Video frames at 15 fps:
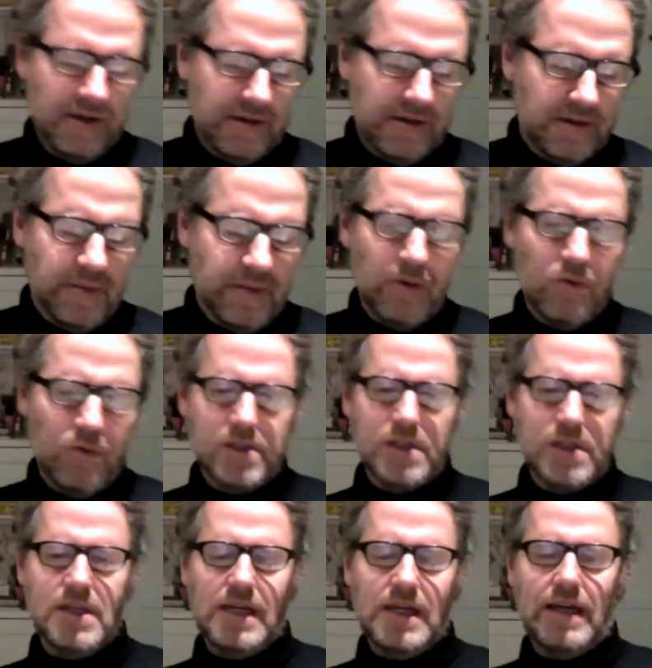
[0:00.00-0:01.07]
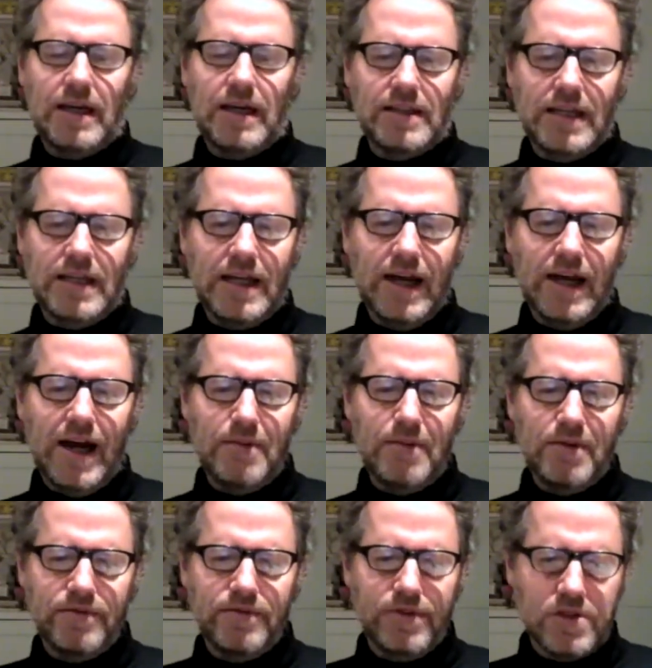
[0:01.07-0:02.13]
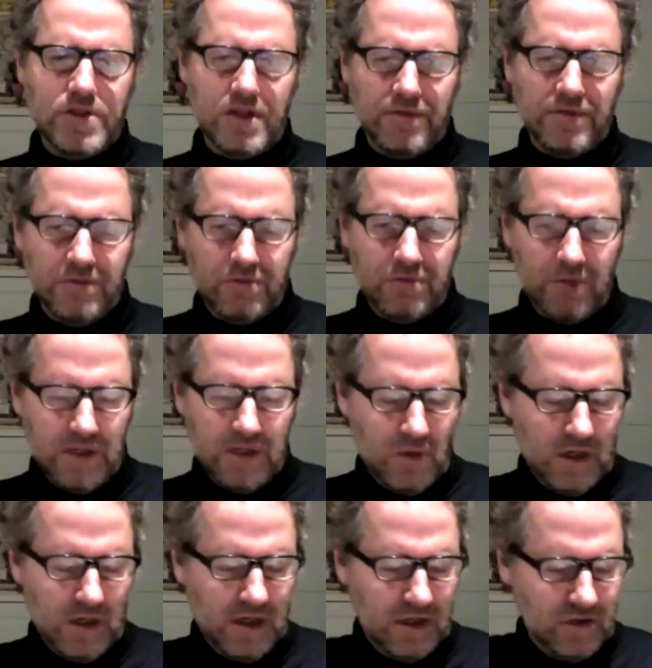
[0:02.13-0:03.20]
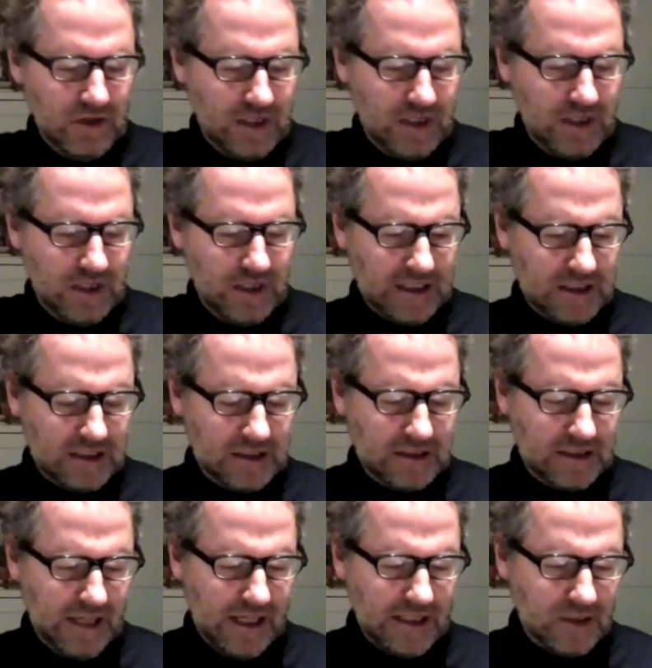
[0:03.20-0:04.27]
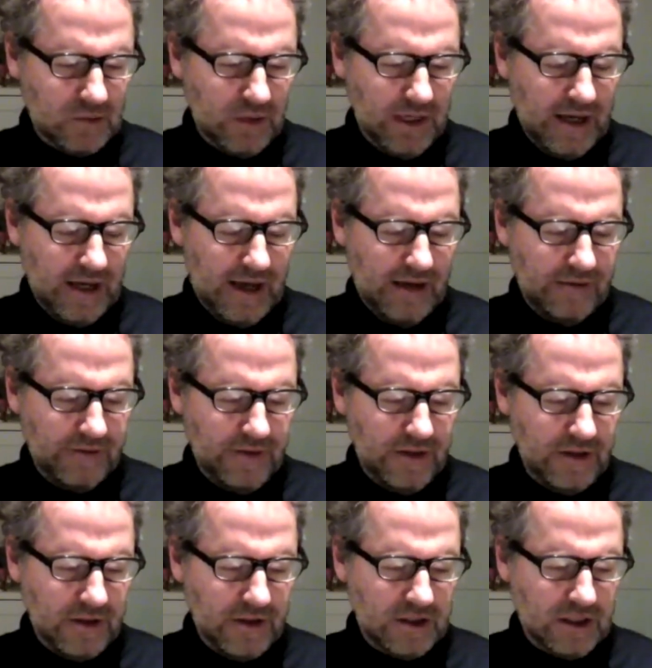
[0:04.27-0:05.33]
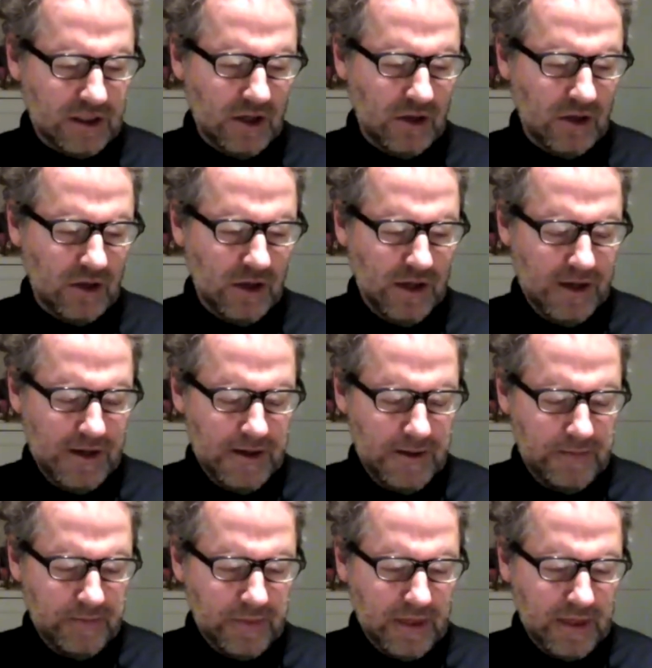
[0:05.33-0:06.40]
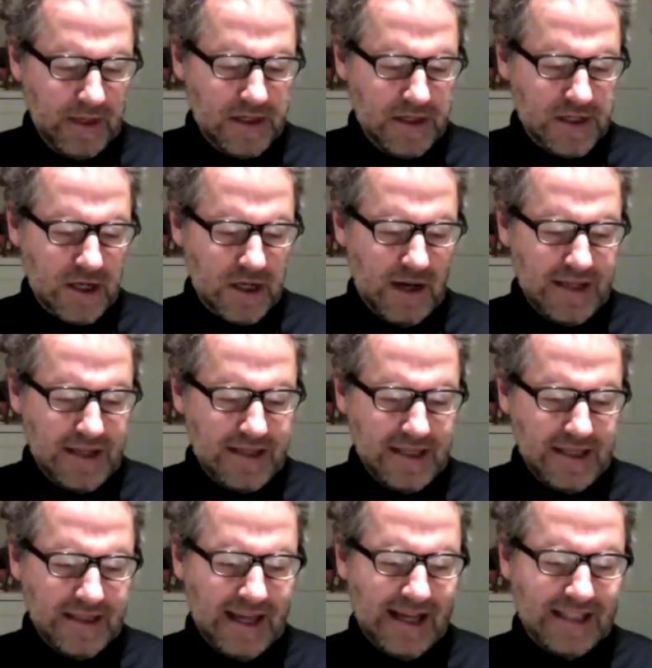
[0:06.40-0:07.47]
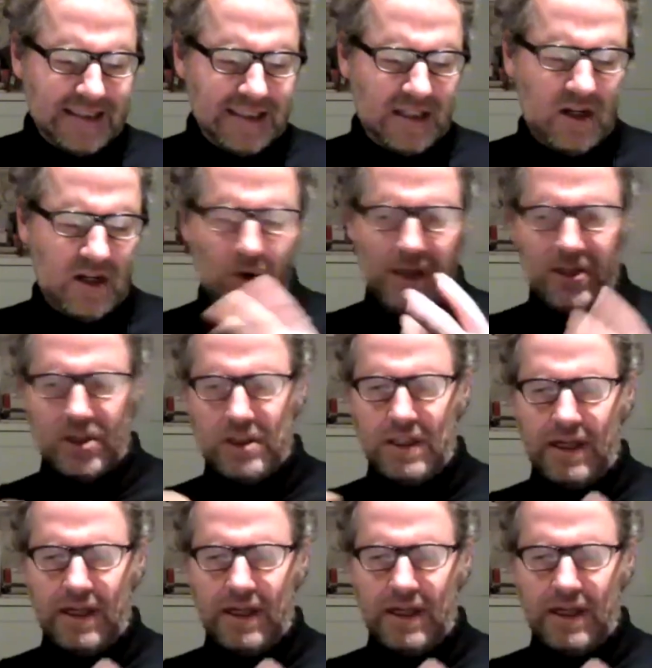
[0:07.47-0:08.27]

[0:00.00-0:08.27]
might want to take take up of the sort of one, 100 guests guests we have here. So so I think that's a question I